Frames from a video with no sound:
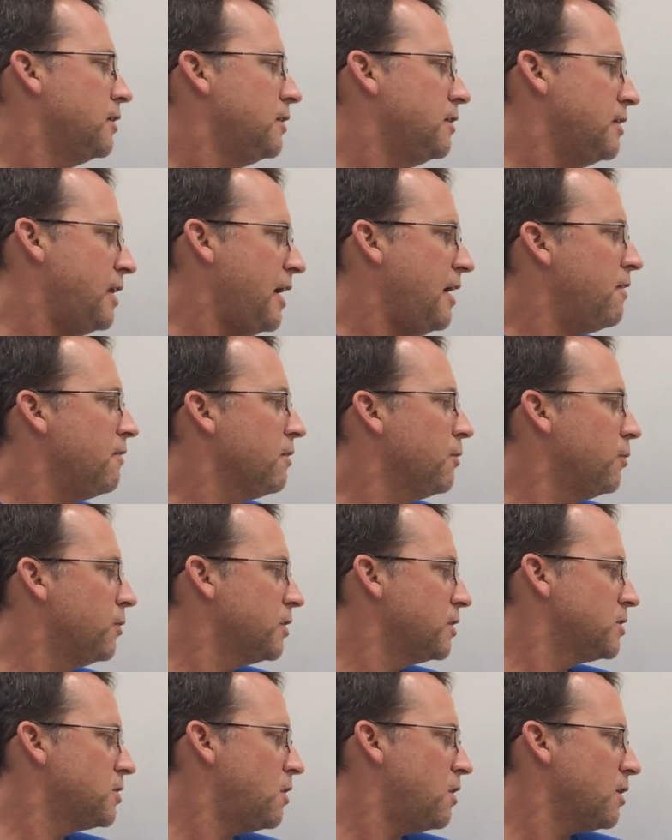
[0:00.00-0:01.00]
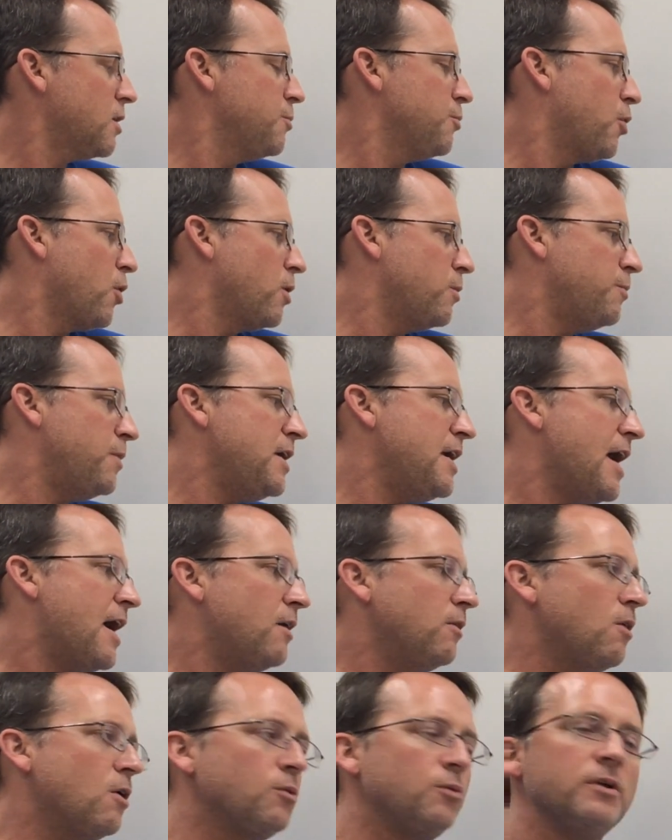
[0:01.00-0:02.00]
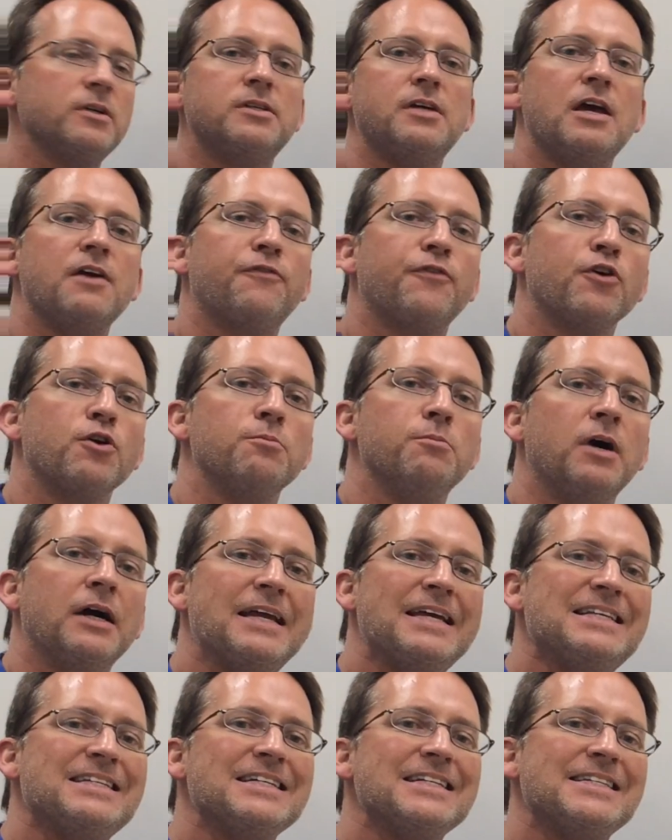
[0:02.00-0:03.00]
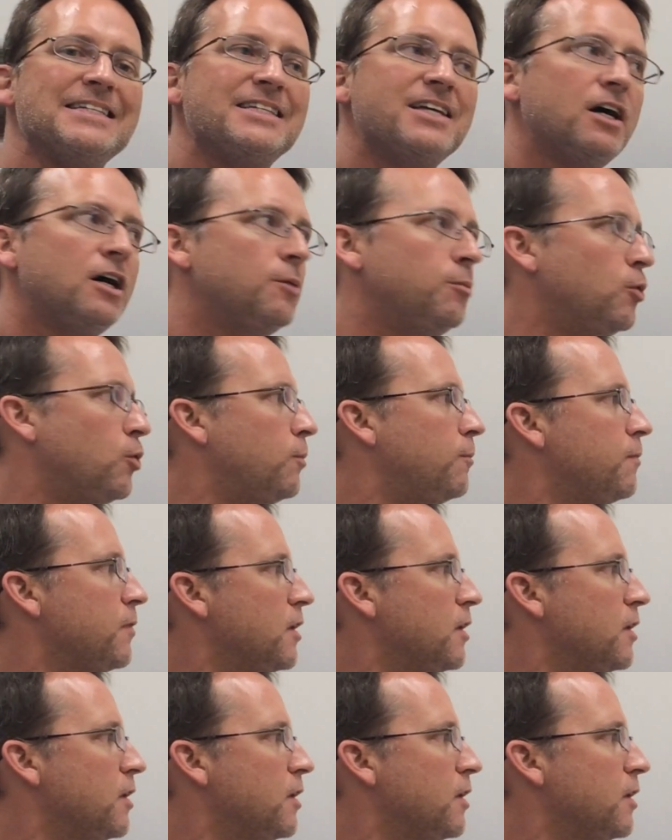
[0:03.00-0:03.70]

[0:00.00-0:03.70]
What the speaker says: Now I want to talk in part B, how long will it take for your money to double?